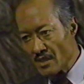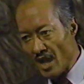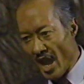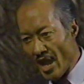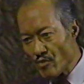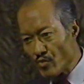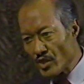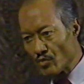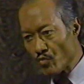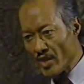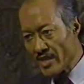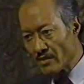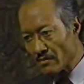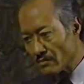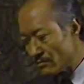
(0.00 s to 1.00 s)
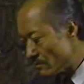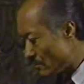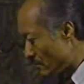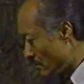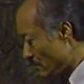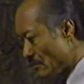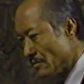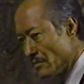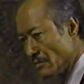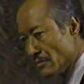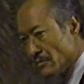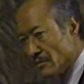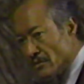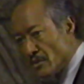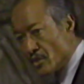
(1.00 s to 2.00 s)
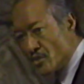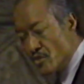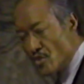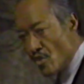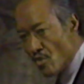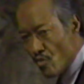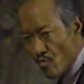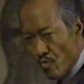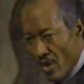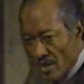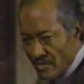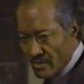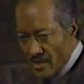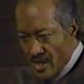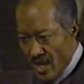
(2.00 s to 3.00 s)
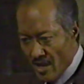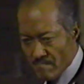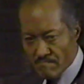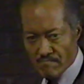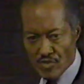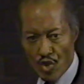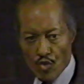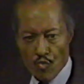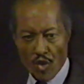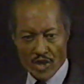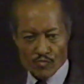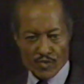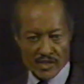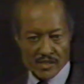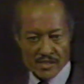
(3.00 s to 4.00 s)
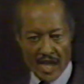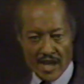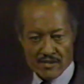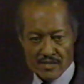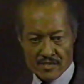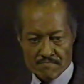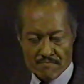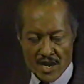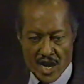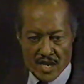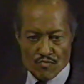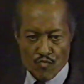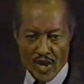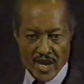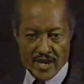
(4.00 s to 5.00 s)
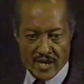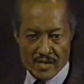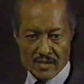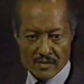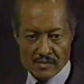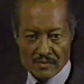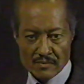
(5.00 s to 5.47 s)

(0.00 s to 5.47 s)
I will win. No one, DM, no one will stand in my way.